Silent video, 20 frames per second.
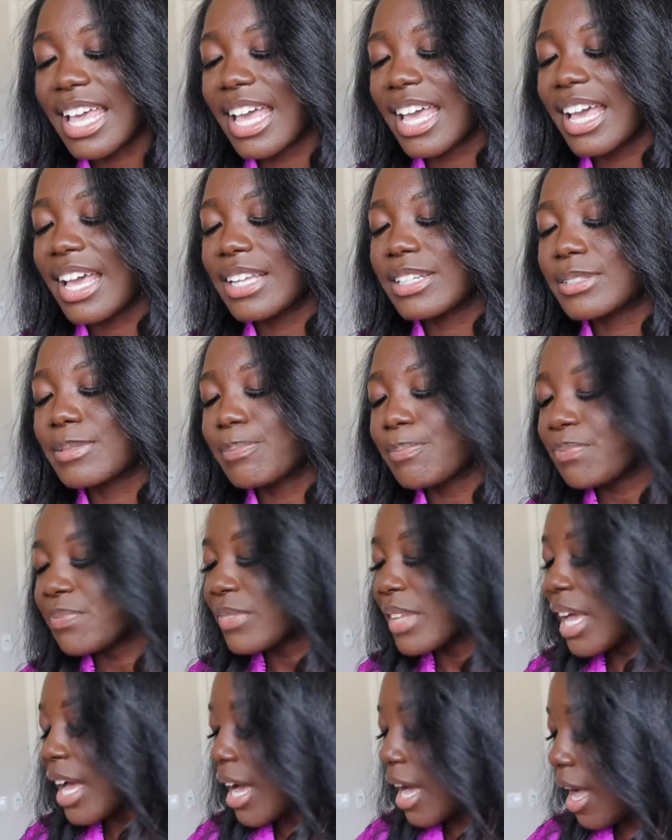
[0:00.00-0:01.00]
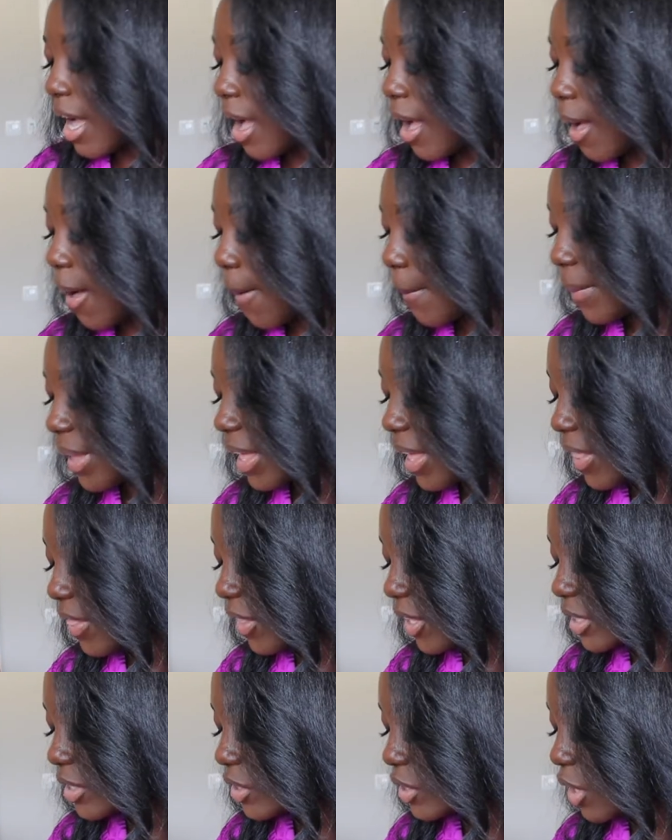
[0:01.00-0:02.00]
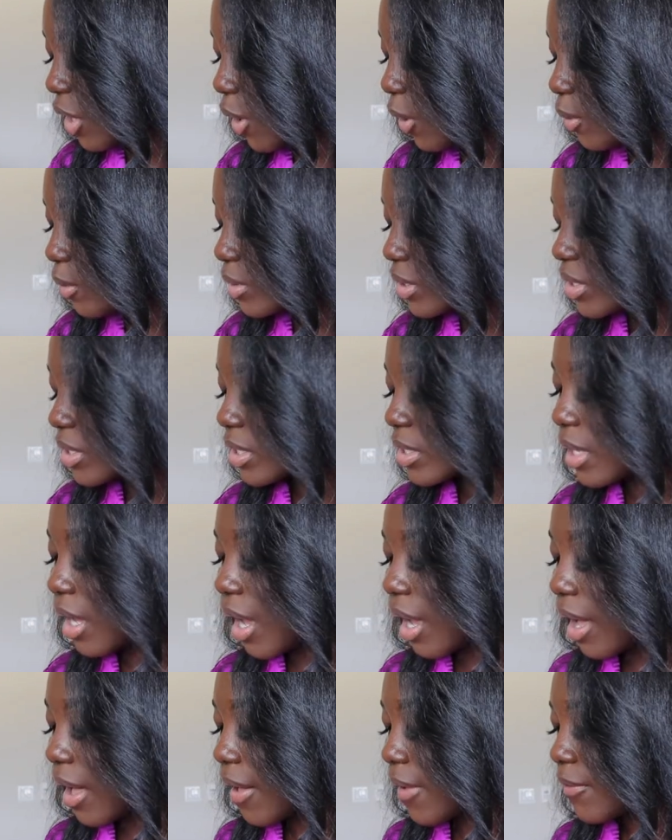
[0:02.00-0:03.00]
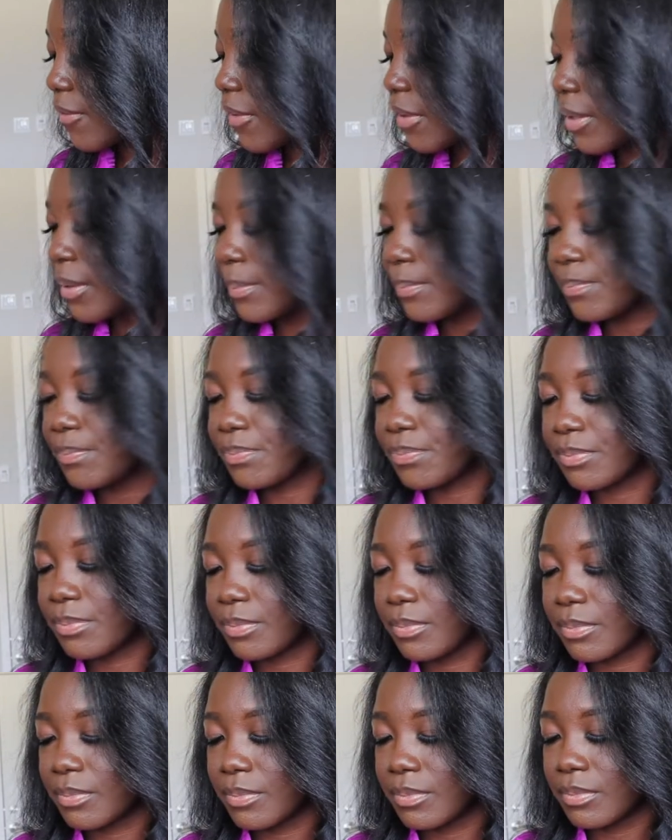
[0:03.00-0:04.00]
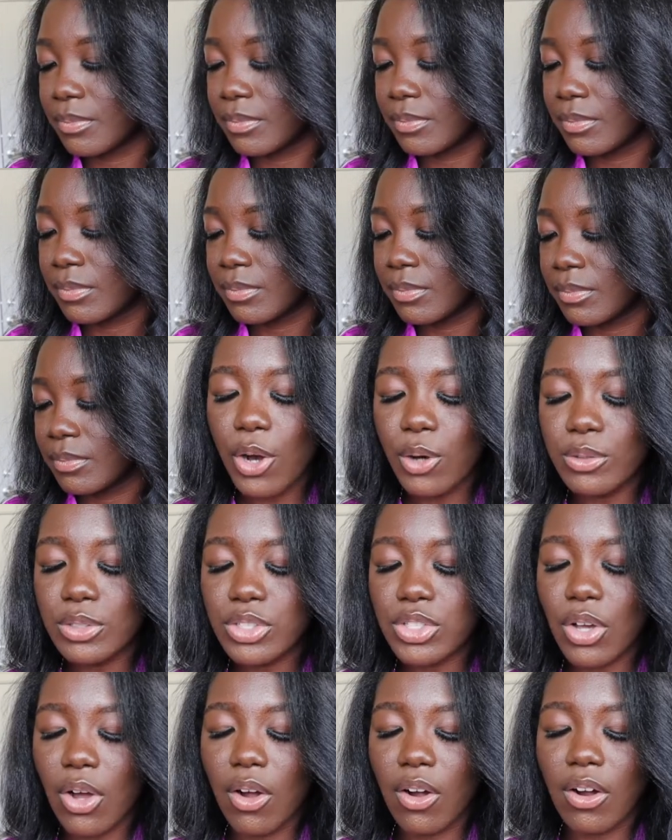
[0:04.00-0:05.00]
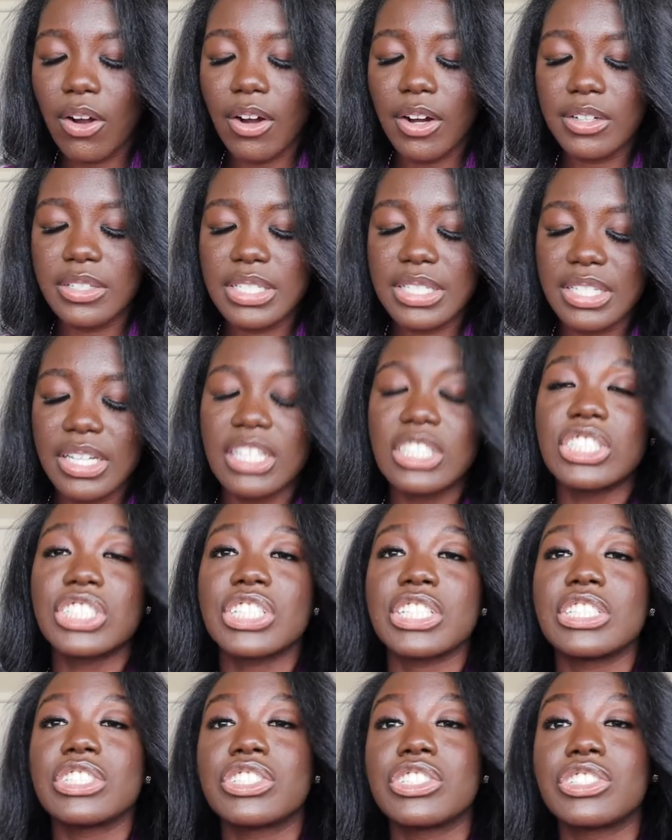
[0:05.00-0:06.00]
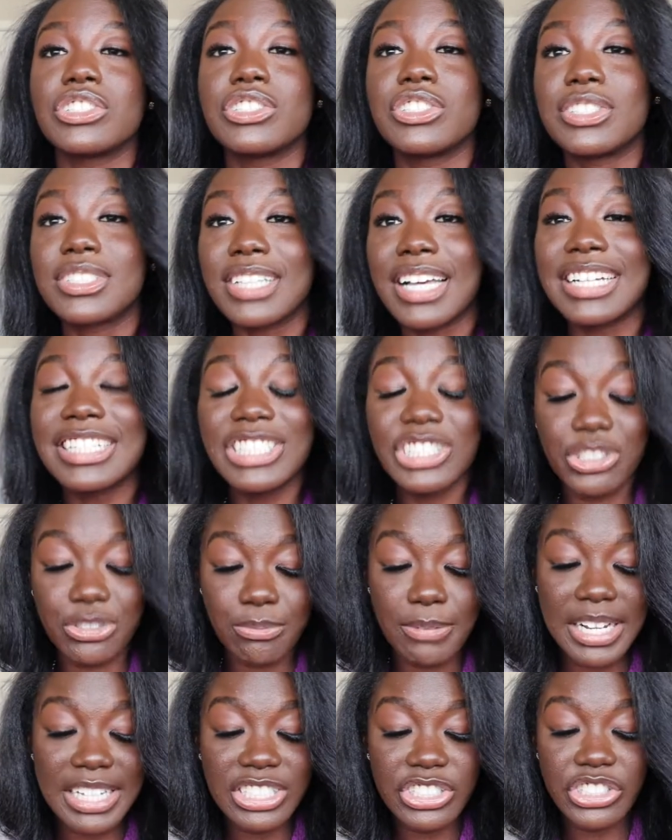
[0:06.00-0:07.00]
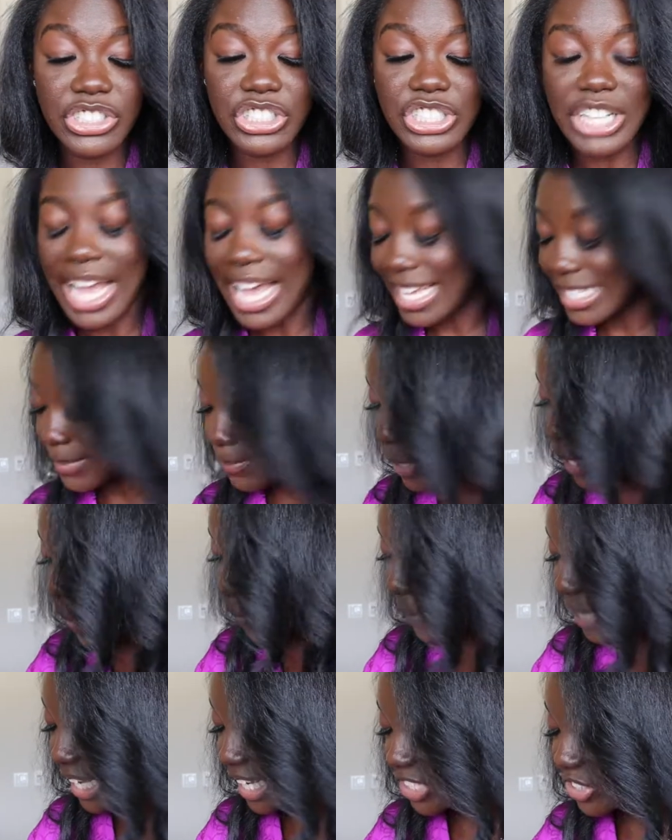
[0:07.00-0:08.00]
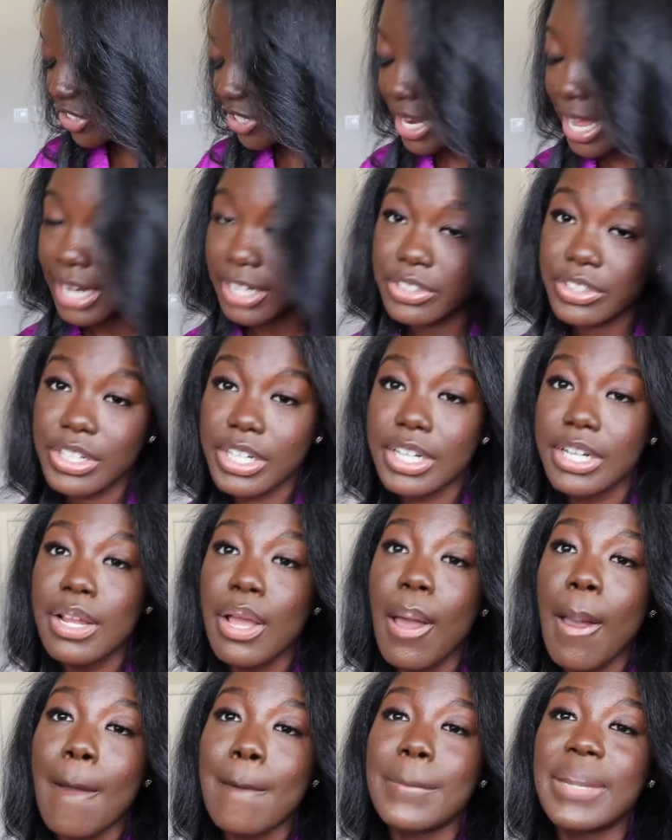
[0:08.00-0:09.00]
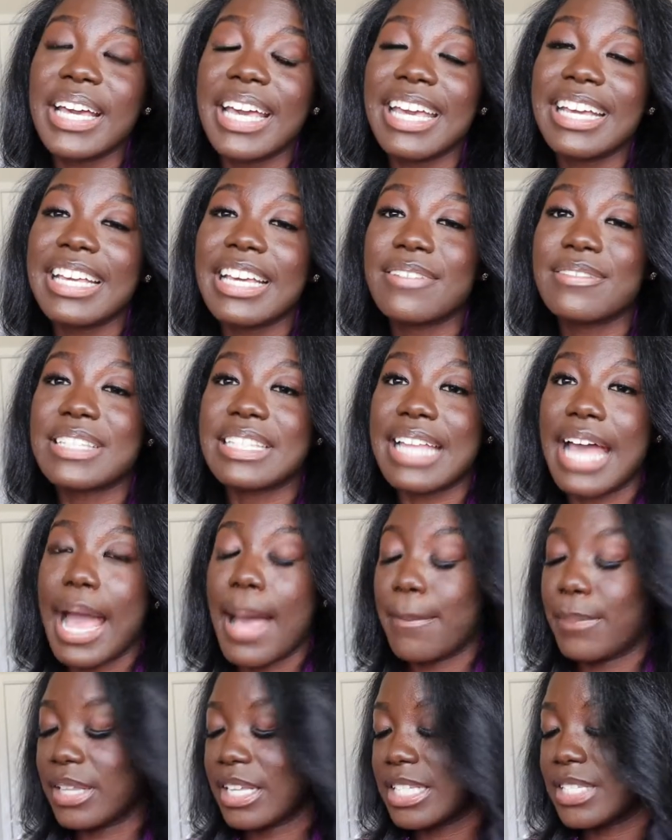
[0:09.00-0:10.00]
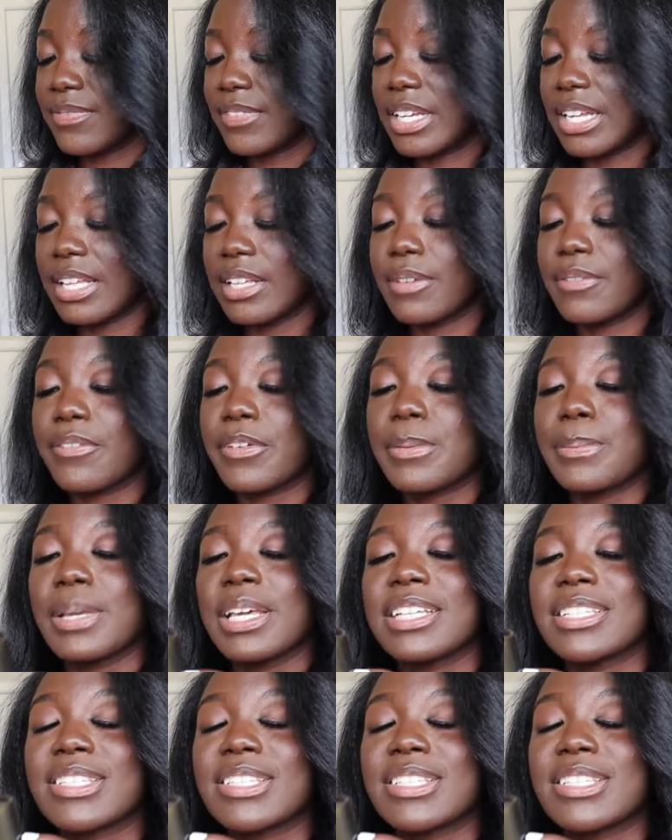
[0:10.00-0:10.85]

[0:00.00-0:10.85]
And um, the notes of Notes are sun-drenched, sun-drenched jasmine and peach nectar, but it gives that plus vanilla for me.